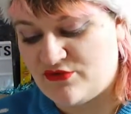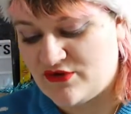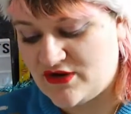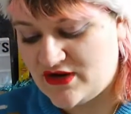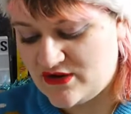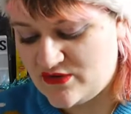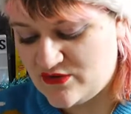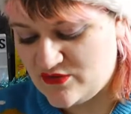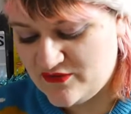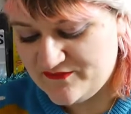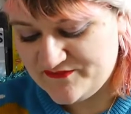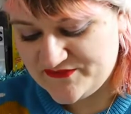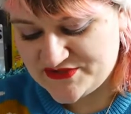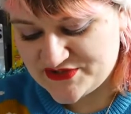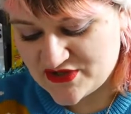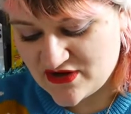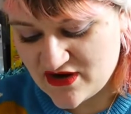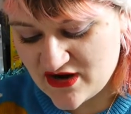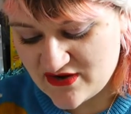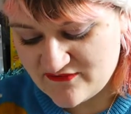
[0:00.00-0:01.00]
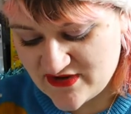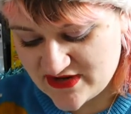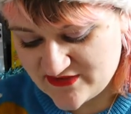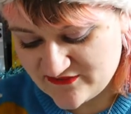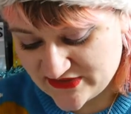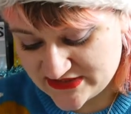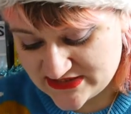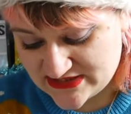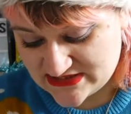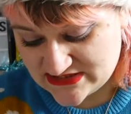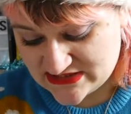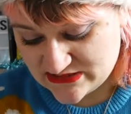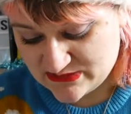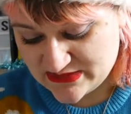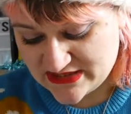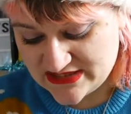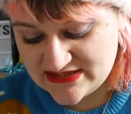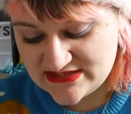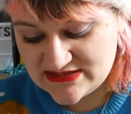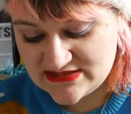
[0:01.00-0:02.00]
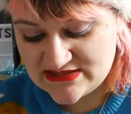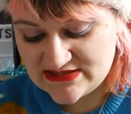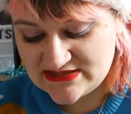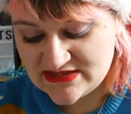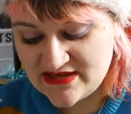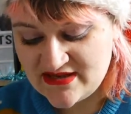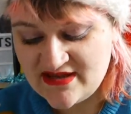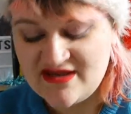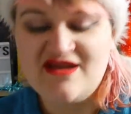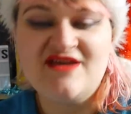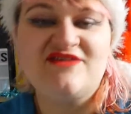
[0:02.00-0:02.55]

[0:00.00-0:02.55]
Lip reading: pretty cool. So I read Fantastic Beasts,